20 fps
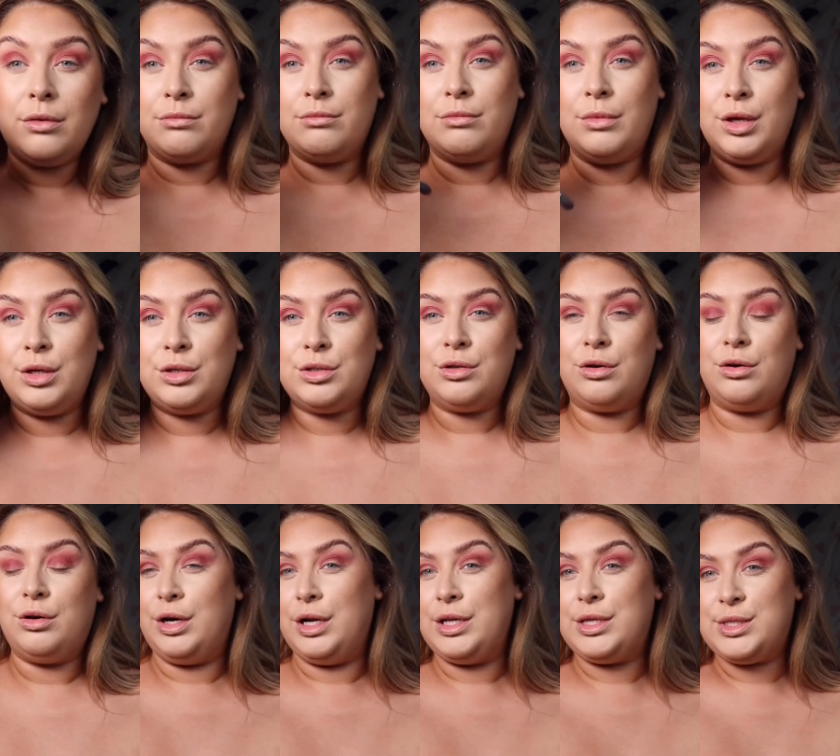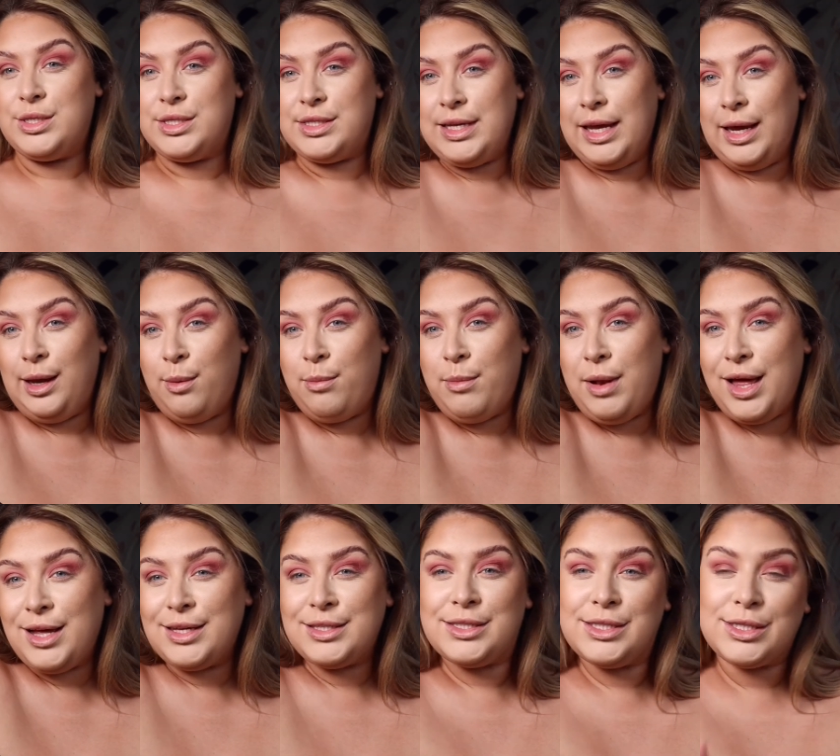Make sure it's
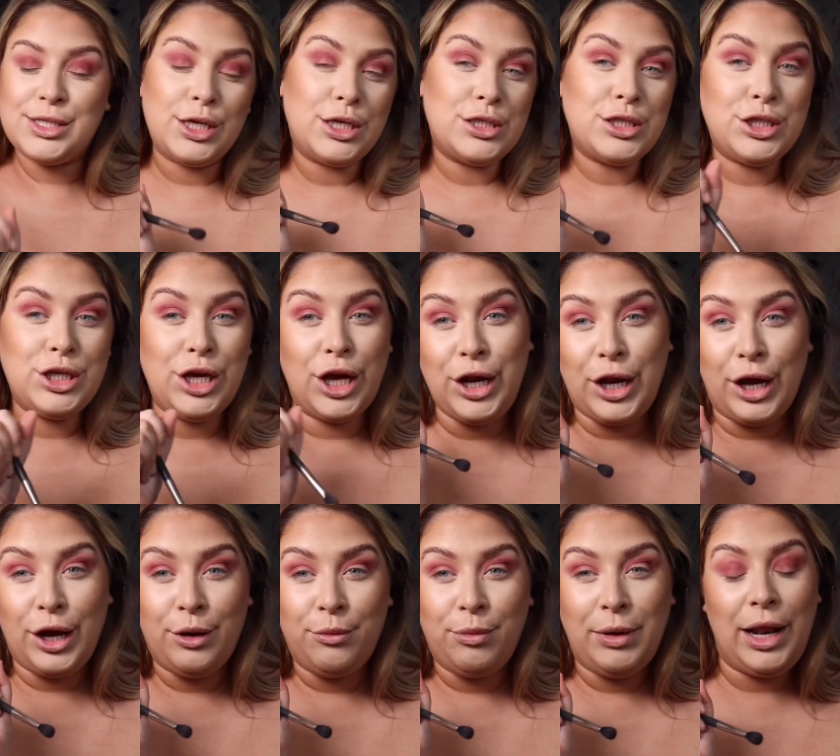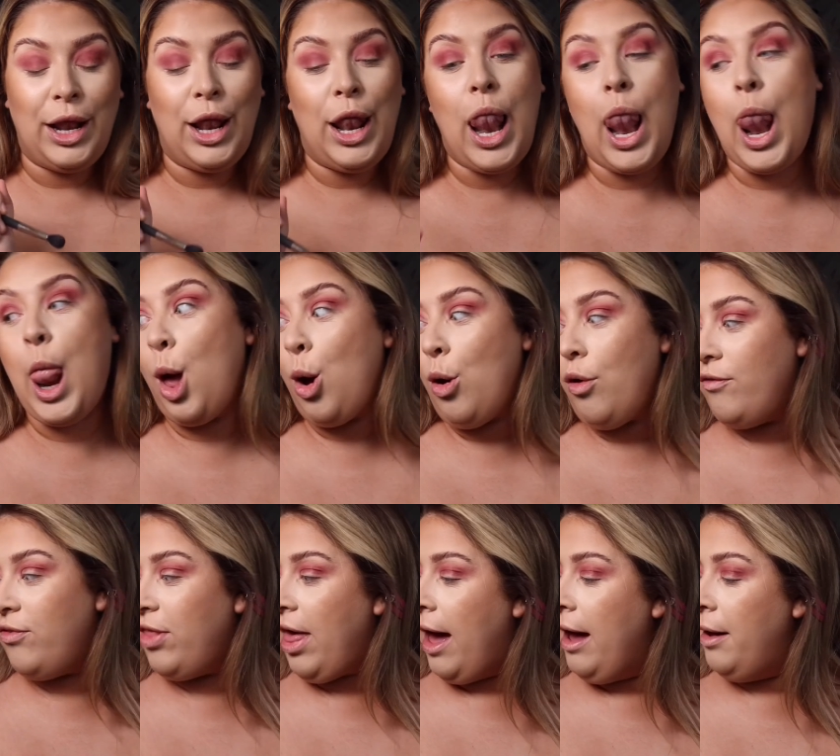seamless because you know we
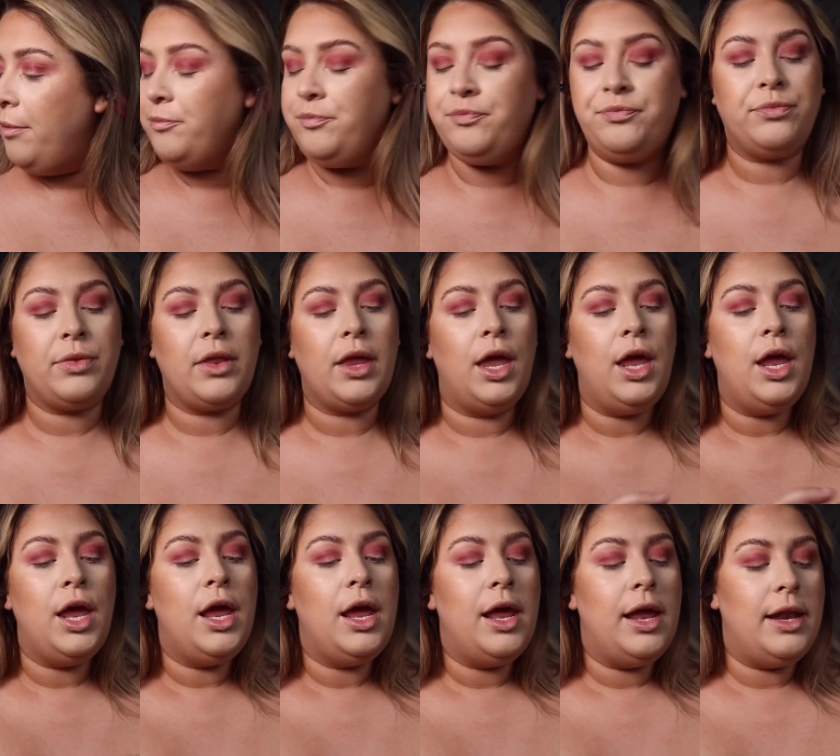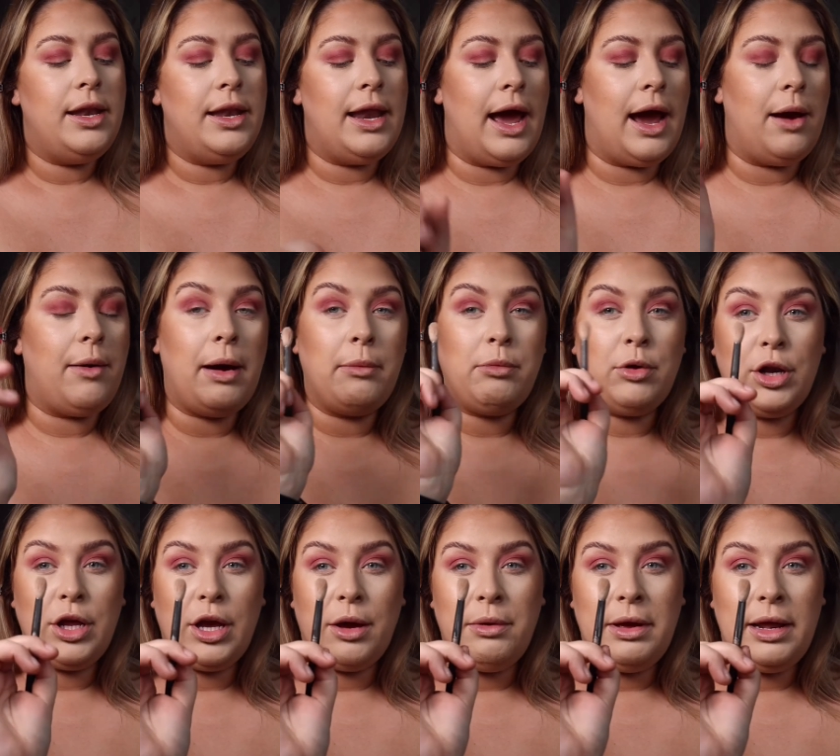love that. Now I'm going
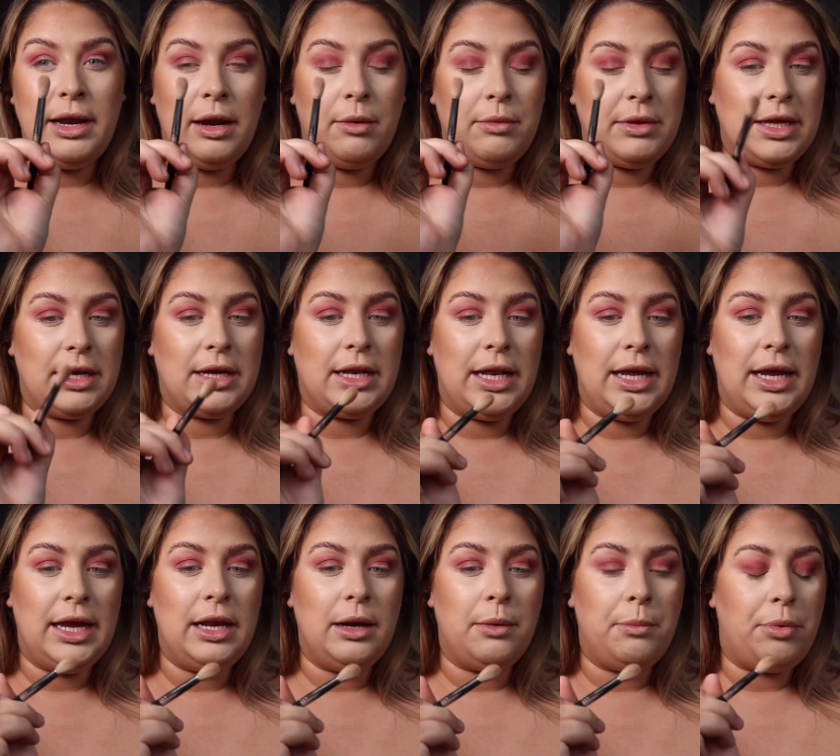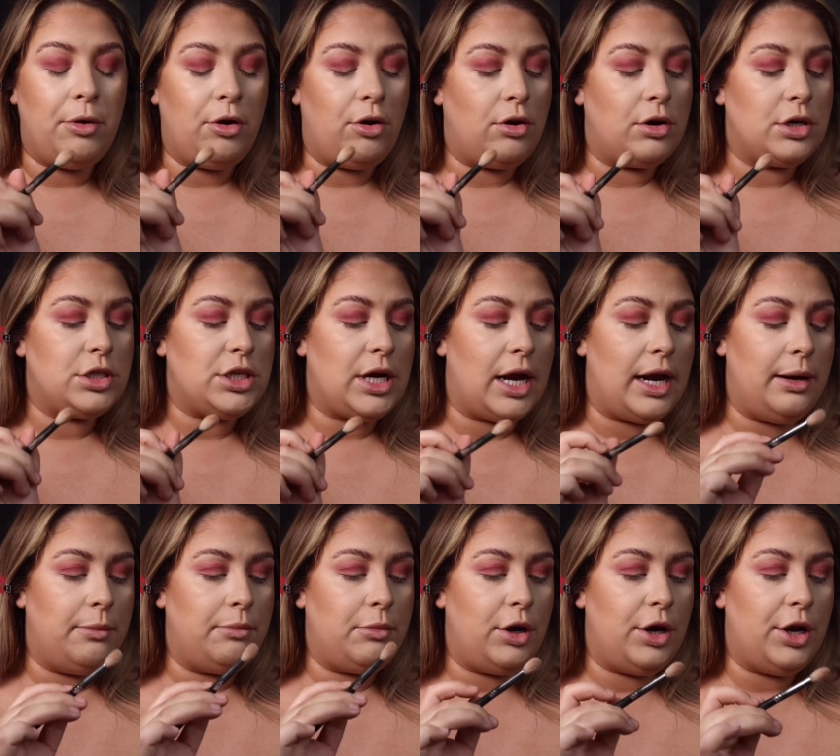to go in with a clean brush and
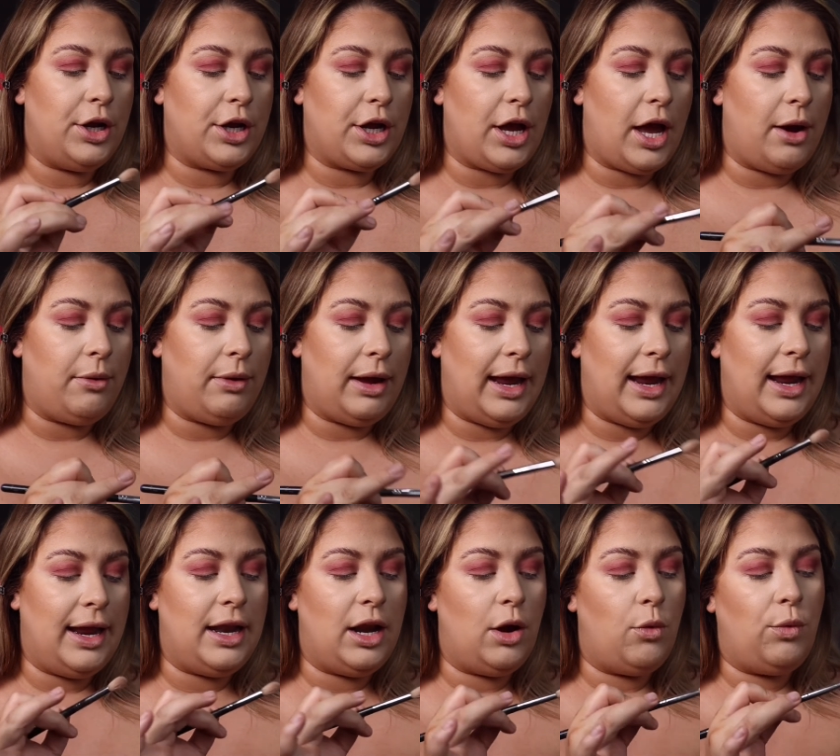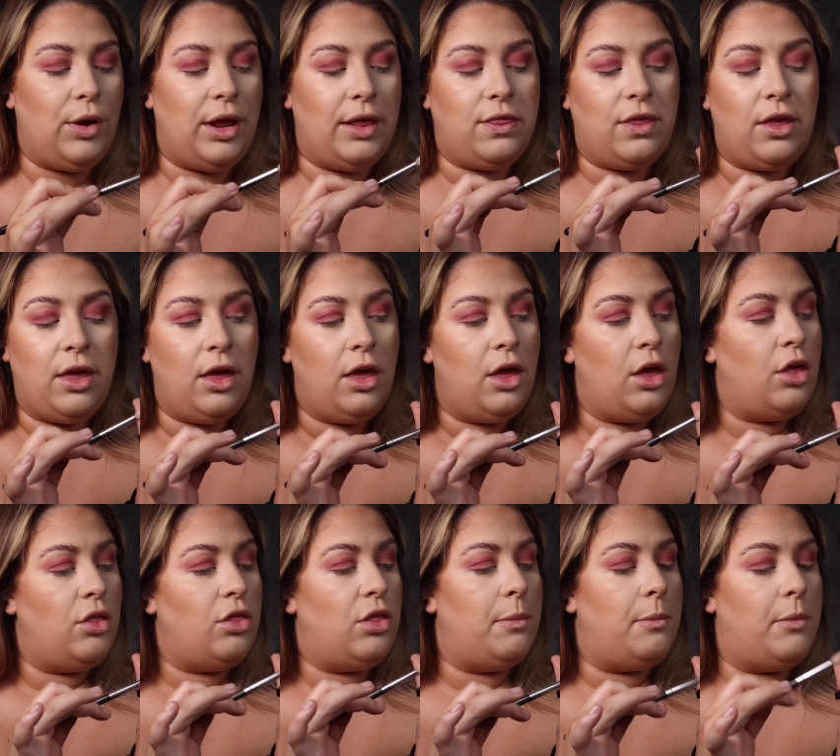I'm going to go in with
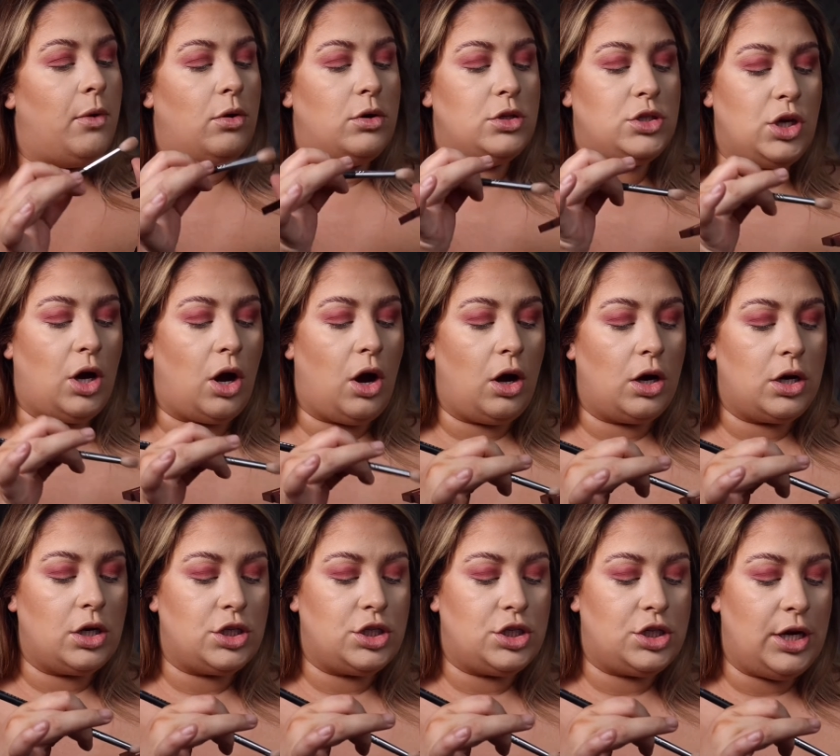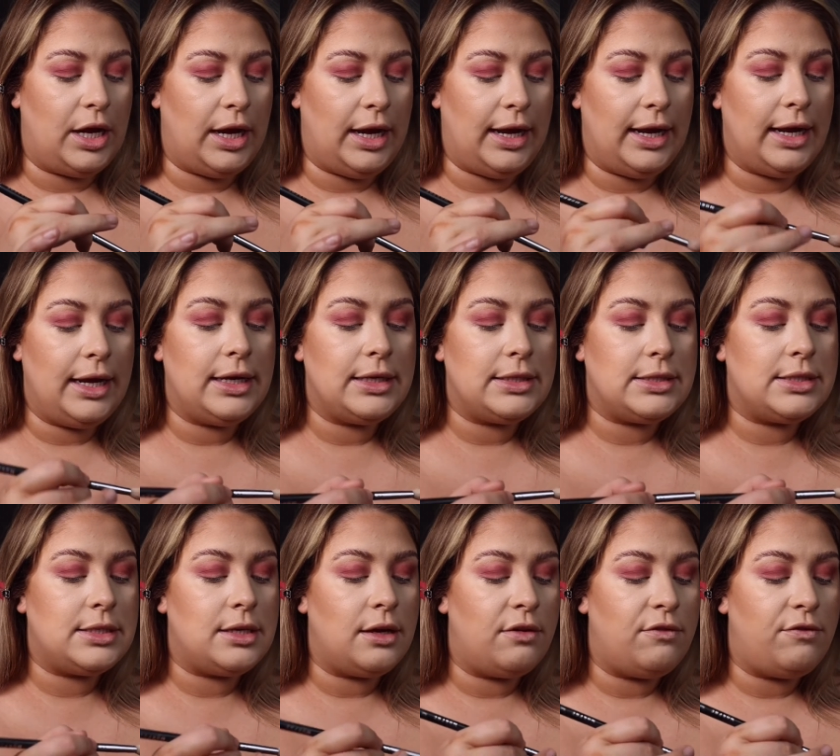the more dark
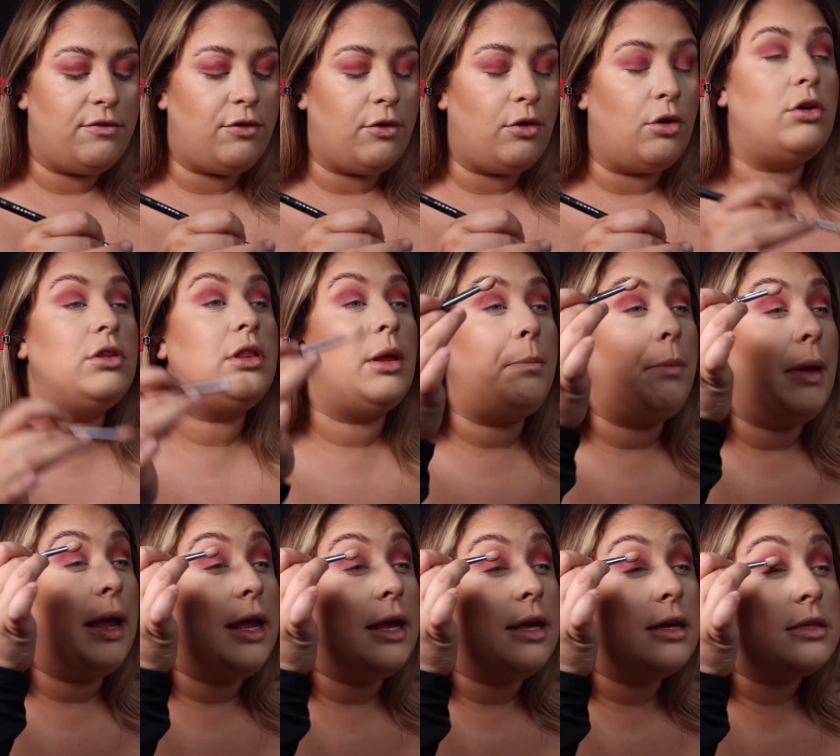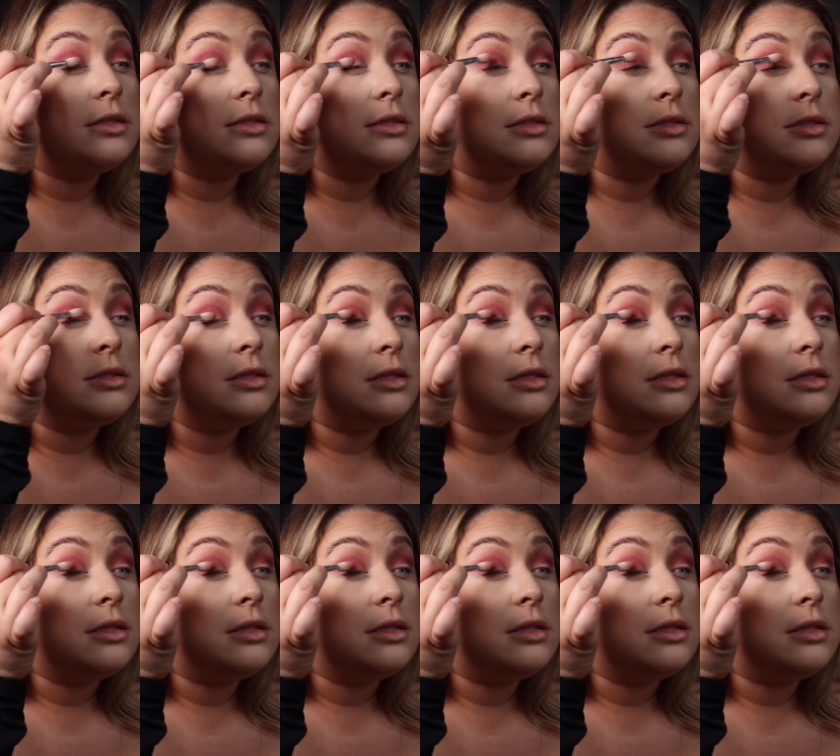shades for the base.